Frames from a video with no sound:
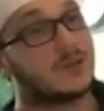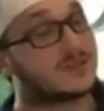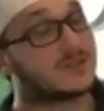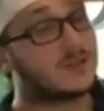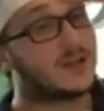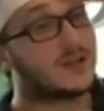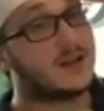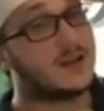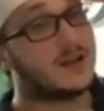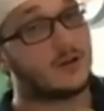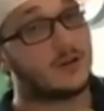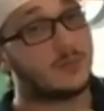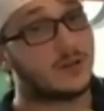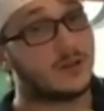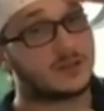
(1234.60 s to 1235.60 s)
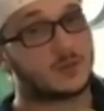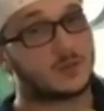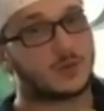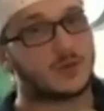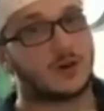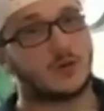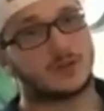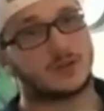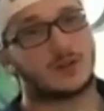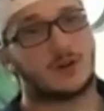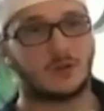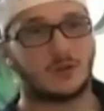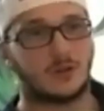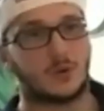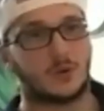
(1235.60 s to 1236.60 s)
that's slain what, out. I mean, that's what we always
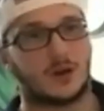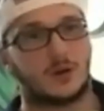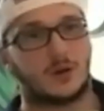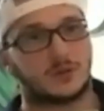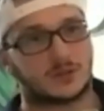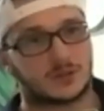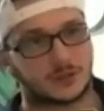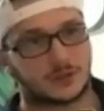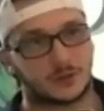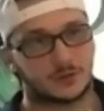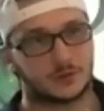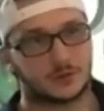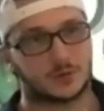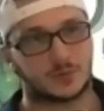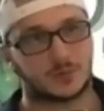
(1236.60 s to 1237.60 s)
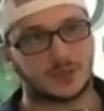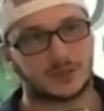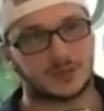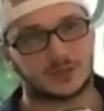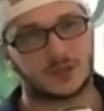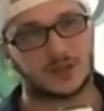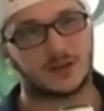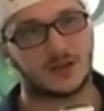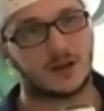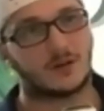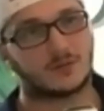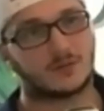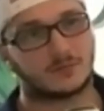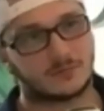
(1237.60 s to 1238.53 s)
called it when I was in church, was being slain out.